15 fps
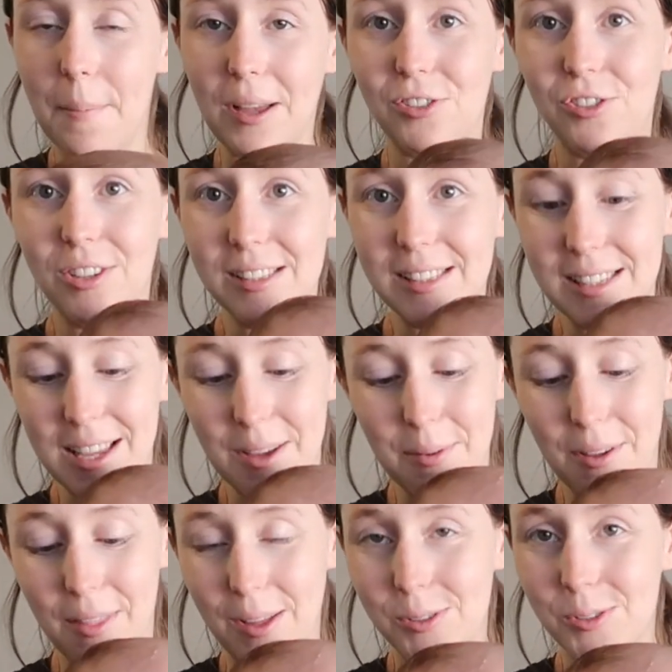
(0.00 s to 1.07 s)
As you can see again, we've
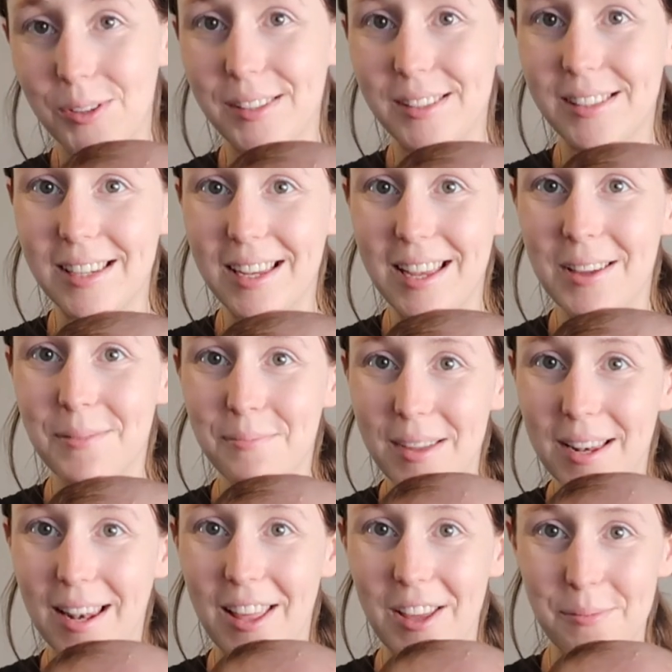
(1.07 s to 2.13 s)
got that trusty
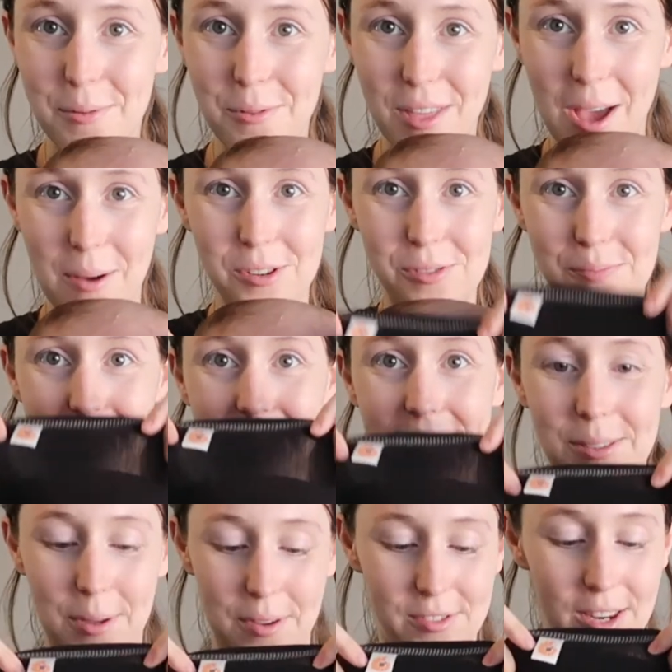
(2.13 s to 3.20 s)
mid-label there, which
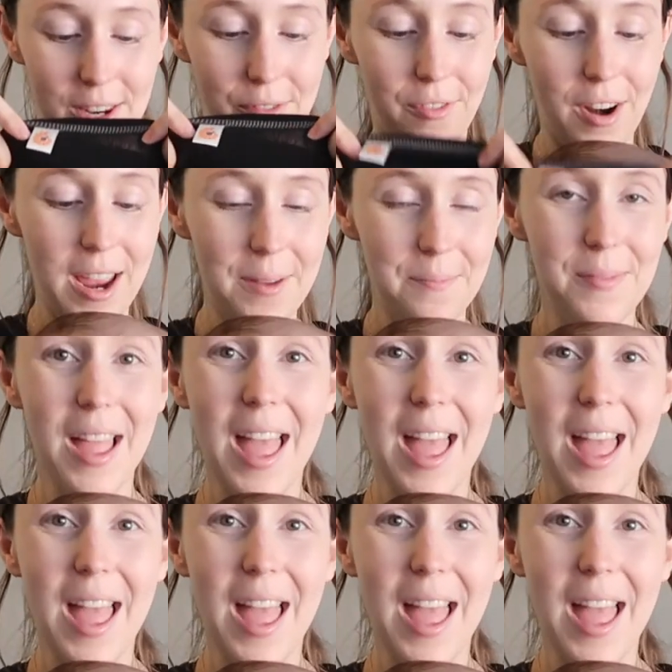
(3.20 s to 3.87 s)
means we have done it right,